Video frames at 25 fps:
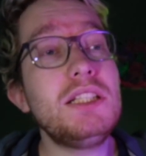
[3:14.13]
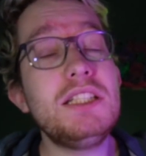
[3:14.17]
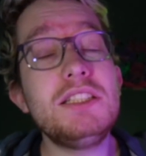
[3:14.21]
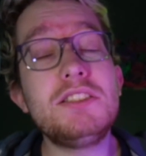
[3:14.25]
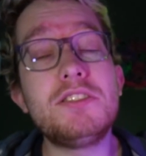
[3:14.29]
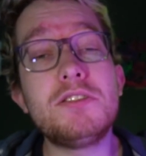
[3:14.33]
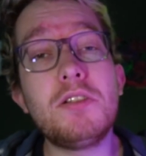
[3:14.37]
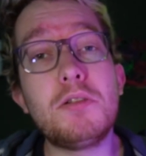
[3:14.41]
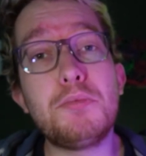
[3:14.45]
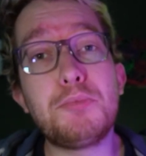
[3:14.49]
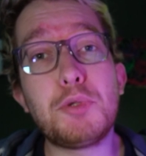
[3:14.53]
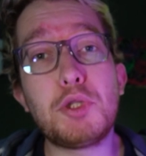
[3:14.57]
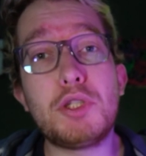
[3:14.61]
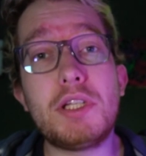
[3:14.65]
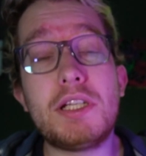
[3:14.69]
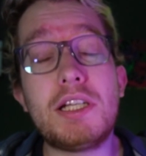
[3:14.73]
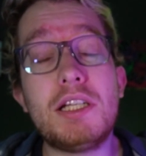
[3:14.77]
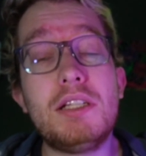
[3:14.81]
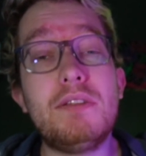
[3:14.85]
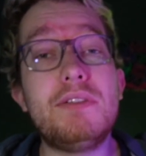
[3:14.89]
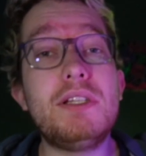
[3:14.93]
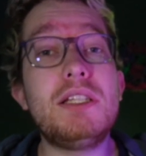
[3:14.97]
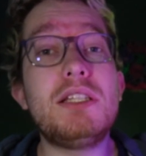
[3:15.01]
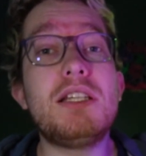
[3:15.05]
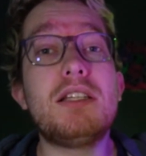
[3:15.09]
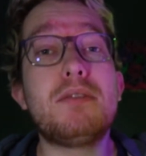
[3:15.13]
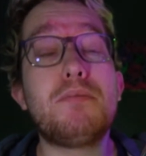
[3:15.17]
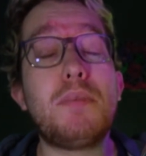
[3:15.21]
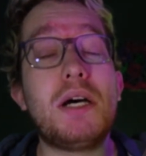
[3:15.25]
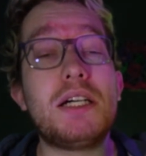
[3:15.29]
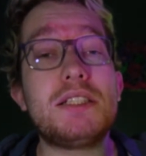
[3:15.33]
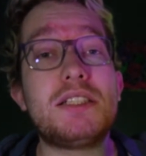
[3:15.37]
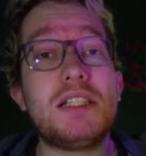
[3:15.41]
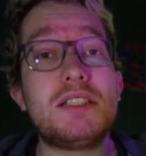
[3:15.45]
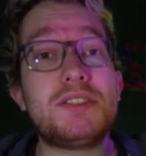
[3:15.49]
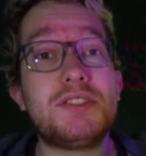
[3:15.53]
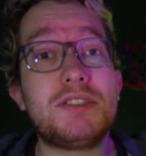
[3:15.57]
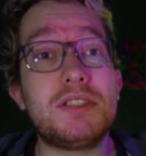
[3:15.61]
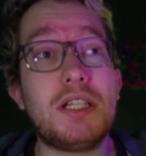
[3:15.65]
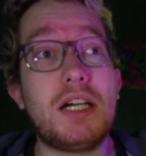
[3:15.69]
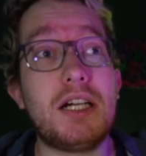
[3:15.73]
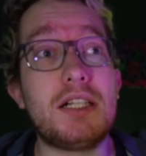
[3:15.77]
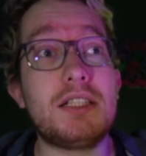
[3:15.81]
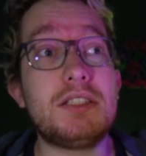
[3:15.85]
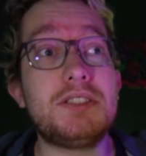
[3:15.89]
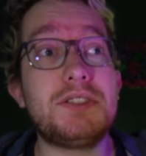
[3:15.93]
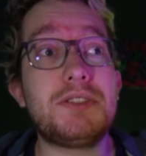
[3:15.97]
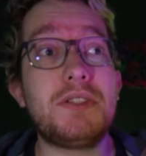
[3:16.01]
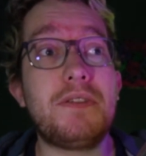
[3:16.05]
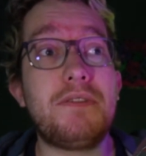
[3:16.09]
It's not pretty convenient, but it's a
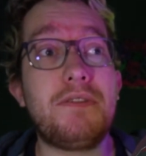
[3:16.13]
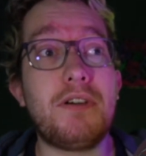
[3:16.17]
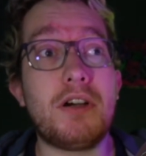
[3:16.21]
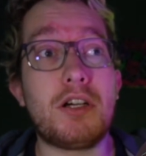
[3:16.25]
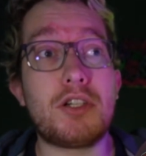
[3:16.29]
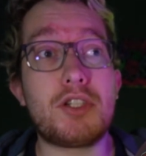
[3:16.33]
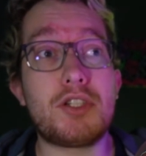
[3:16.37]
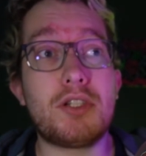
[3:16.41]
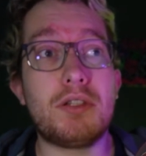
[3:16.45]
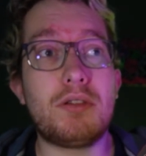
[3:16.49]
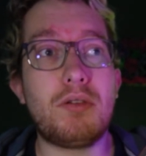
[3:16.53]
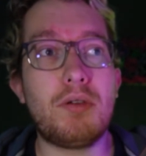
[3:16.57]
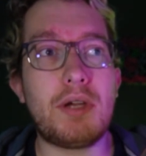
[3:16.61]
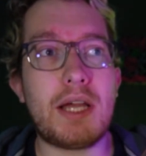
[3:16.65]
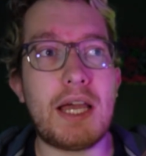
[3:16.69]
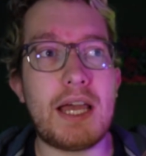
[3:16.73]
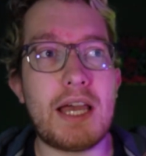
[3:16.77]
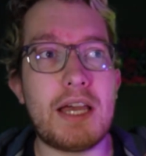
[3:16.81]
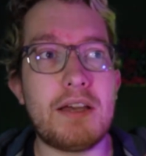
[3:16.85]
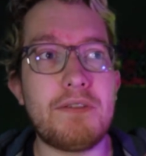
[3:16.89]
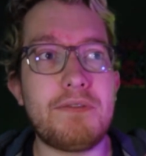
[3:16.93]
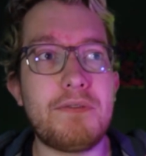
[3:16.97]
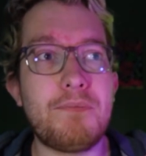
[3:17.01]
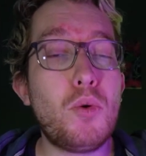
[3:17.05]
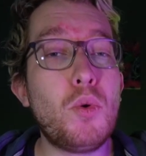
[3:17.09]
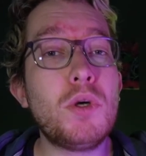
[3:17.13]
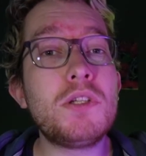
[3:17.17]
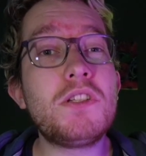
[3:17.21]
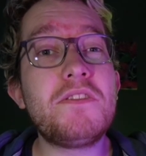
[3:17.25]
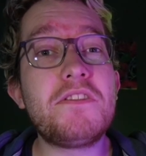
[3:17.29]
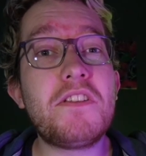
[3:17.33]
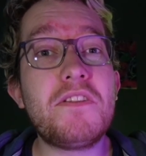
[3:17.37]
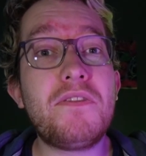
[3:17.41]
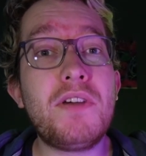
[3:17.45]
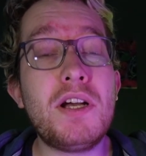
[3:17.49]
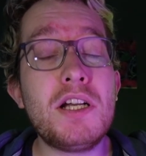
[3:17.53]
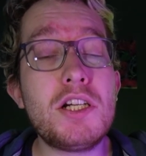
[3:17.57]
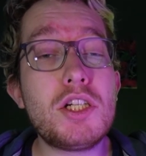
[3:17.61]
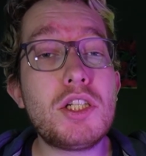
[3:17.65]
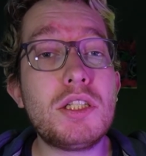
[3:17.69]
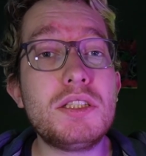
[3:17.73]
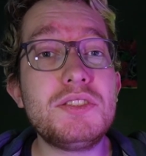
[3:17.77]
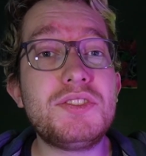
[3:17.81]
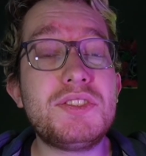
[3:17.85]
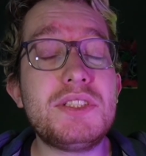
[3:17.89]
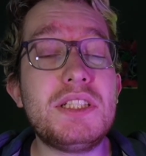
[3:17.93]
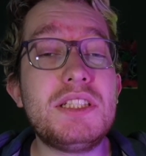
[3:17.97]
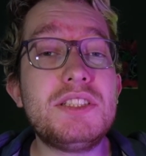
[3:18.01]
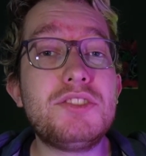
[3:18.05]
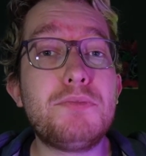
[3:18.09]
nice function to have. One of the
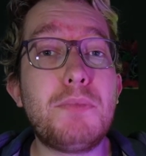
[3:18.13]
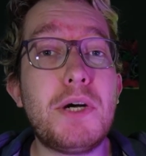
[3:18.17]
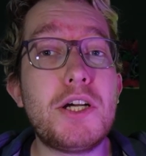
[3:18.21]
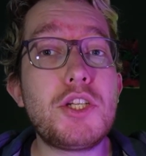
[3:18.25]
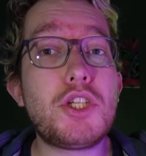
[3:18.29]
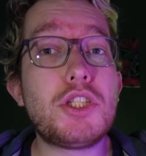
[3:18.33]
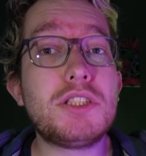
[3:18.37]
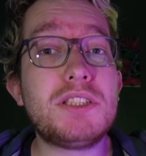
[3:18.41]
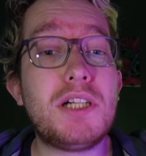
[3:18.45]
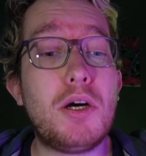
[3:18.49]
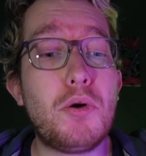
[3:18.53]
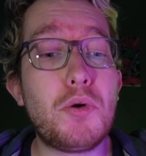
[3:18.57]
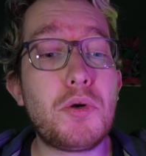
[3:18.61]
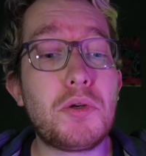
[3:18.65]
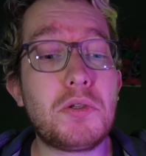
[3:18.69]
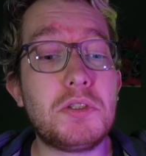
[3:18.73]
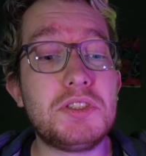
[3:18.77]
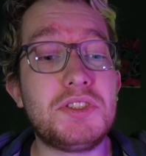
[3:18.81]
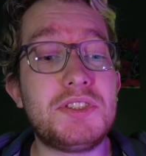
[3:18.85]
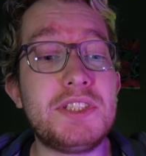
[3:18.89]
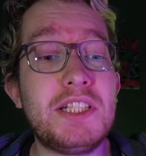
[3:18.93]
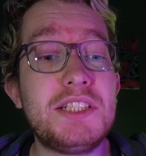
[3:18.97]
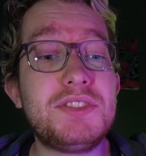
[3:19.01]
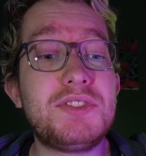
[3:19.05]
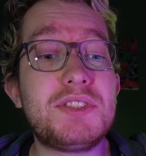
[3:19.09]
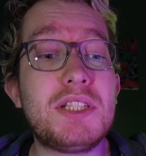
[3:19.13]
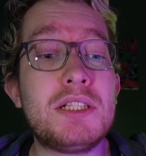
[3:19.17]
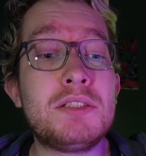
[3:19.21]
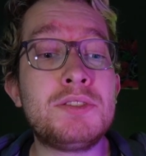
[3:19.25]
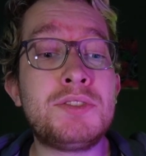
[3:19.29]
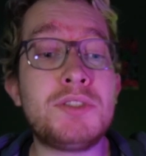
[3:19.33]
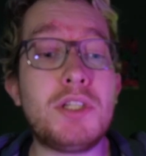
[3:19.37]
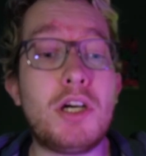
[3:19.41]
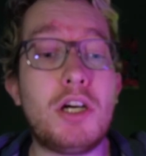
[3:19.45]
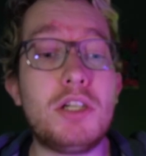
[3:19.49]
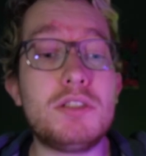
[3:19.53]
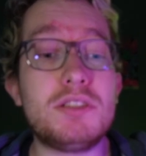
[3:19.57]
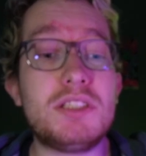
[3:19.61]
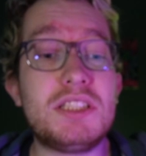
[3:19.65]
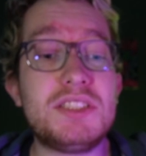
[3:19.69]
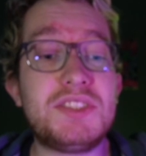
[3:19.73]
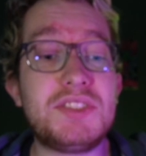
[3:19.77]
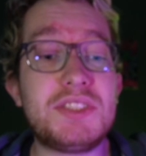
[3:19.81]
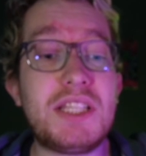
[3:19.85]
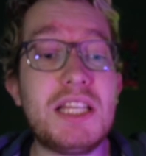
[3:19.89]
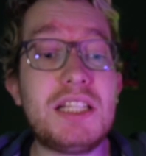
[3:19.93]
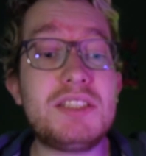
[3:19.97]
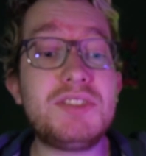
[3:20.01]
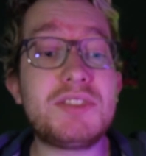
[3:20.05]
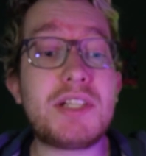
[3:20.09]
functions is much lower resistance on the
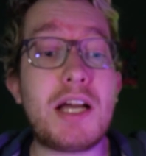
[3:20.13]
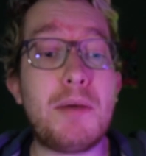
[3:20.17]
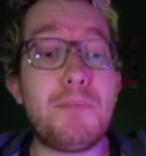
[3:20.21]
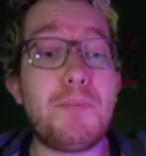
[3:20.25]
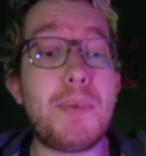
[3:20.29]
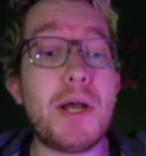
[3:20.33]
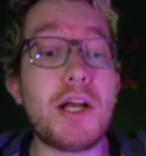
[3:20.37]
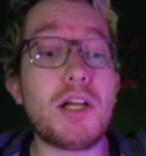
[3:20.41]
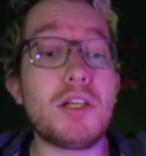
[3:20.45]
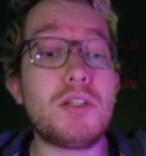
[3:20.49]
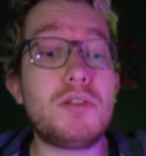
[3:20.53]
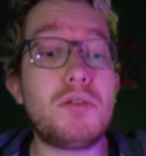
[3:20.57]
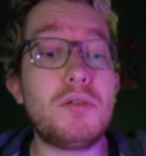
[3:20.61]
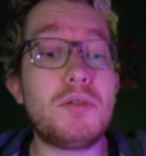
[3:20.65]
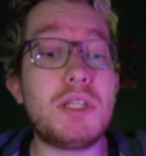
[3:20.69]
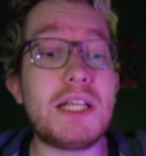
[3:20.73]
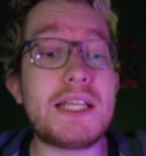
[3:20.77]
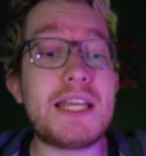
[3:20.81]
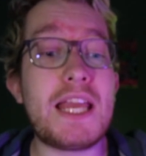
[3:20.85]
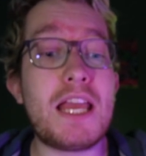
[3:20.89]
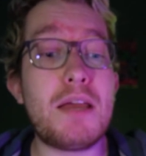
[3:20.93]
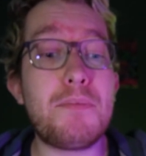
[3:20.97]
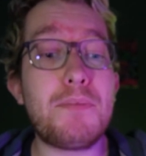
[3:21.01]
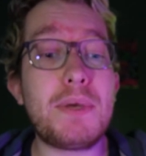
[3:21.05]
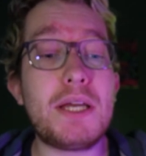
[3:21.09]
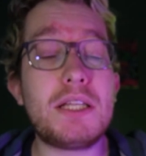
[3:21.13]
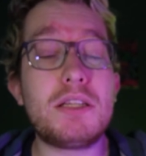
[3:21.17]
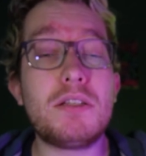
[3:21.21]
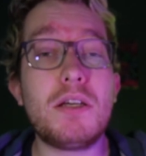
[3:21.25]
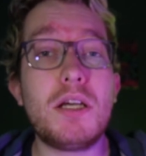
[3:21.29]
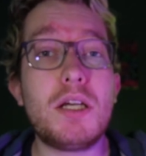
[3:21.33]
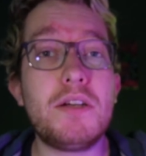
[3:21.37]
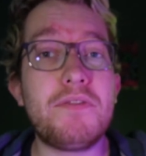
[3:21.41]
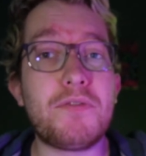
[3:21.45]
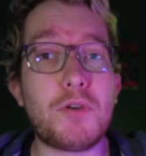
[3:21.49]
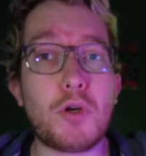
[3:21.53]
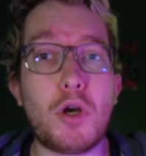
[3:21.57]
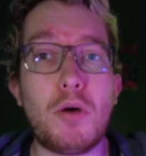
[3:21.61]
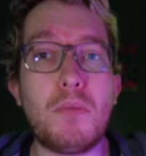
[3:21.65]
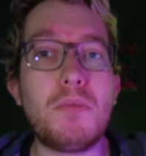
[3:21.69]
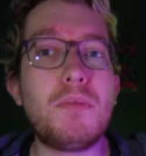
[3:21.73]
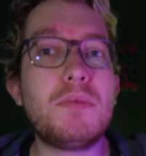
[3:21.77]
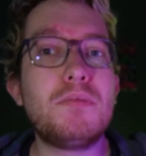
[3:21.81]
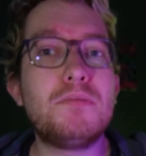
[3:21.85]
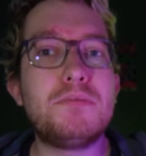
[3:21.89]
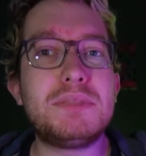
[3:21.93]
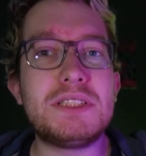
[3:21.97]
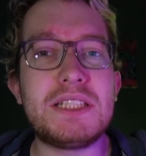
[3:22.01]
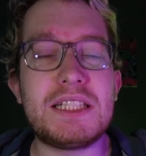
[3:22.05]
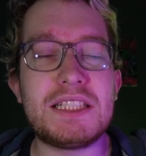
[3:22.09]
sticks compared to the gamepad from
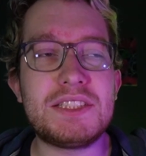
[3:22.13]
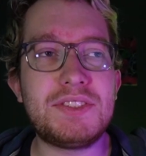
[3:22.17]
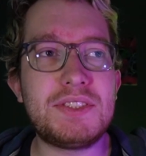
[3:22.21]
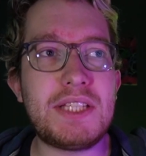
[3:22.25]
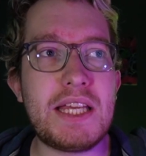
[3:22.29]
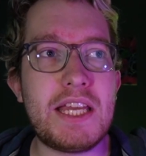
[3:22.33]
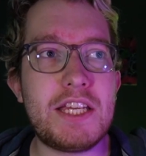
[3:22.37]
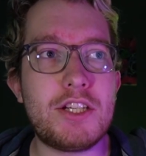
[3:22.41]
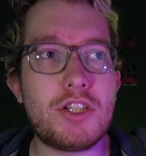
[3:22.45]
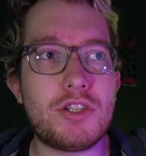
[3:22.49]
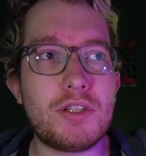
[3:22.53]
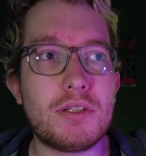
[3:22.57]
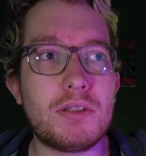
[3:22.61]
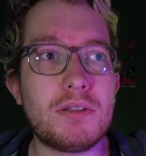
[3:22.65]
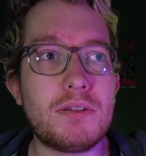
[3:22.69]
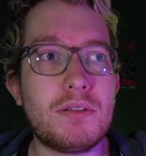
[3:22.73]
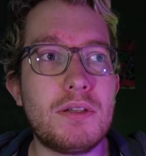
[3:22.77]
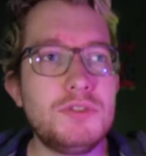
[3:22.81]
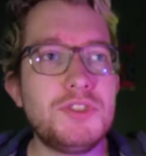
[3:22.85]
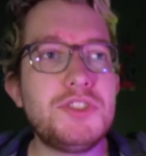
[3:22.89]
PlayStation.